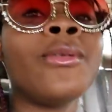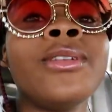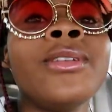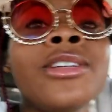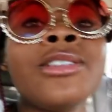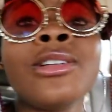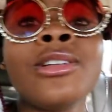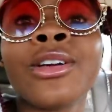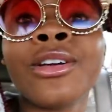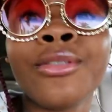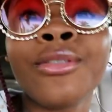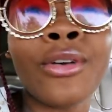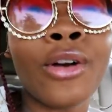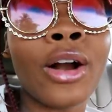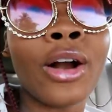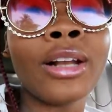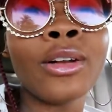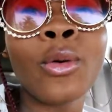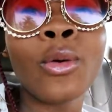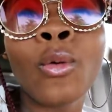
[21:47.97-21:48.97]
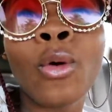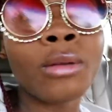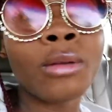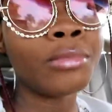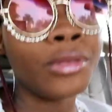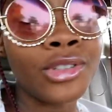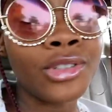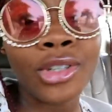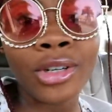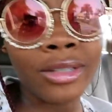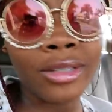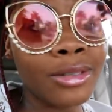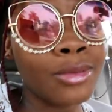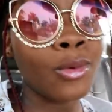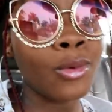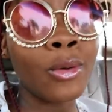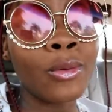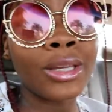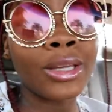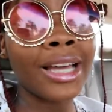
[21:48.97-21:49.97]
we're just looking for an Nkwobi joint
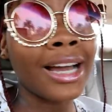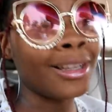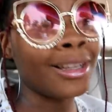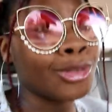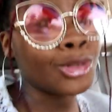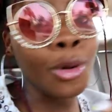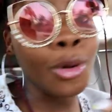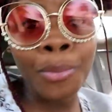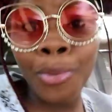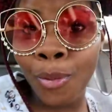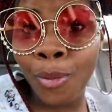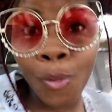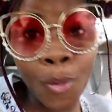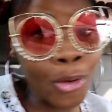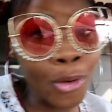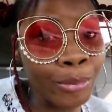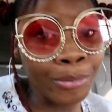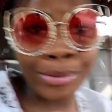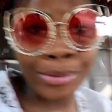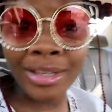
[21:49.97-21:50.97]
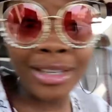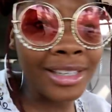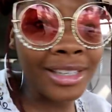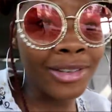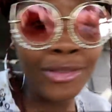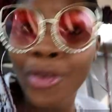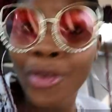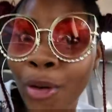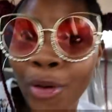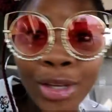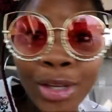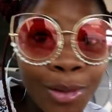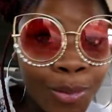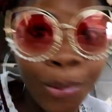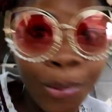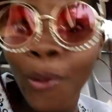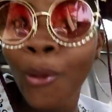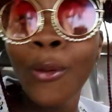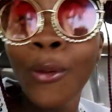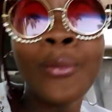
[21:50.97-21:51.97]
where we can chop Nkwobi. If you're
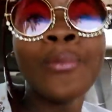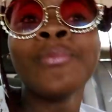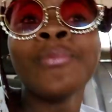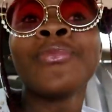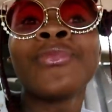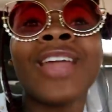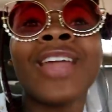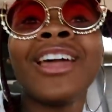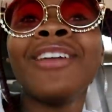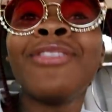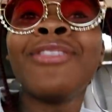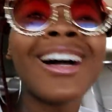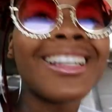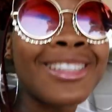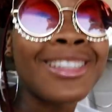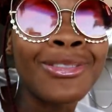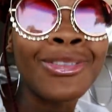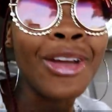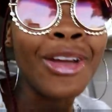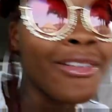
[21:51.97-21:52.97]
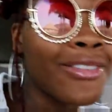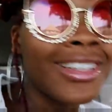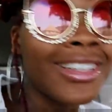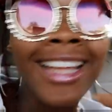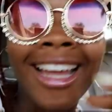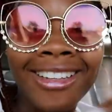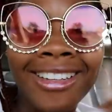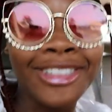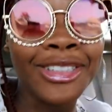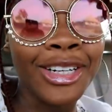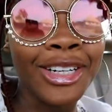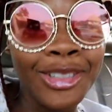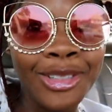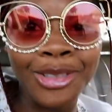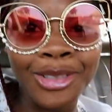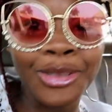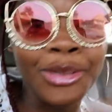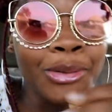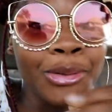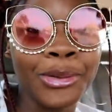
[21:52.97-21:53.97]
Igbo, in fact, if you're even Nigerian,
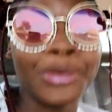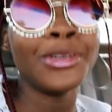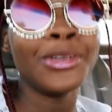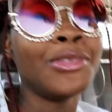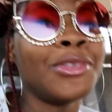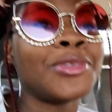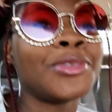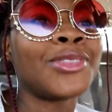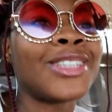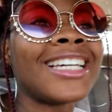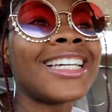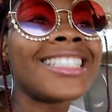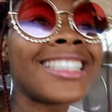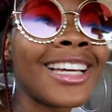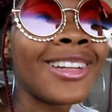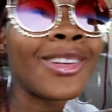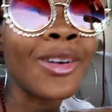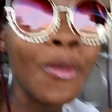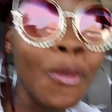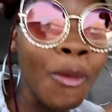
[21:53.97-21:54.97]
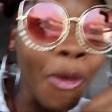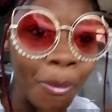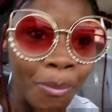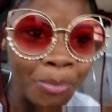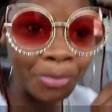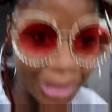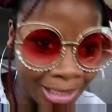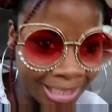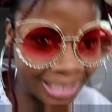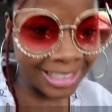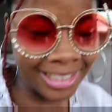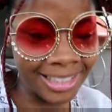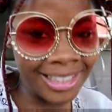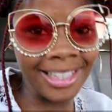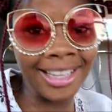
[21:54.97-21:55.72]
you know, if you've tasted Nkwobi,